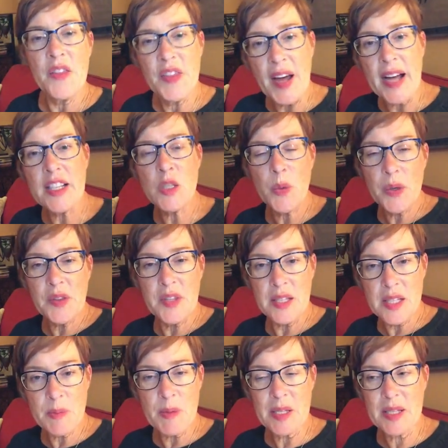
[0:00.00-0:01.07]
That's what
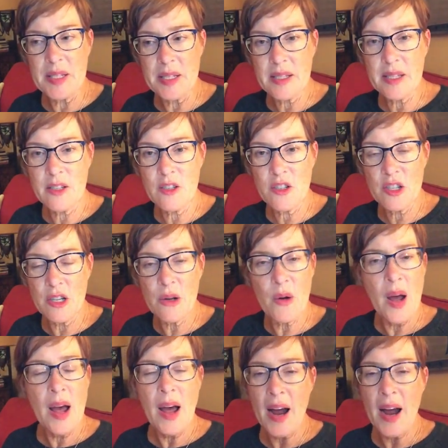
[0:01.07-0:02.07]
this business is too.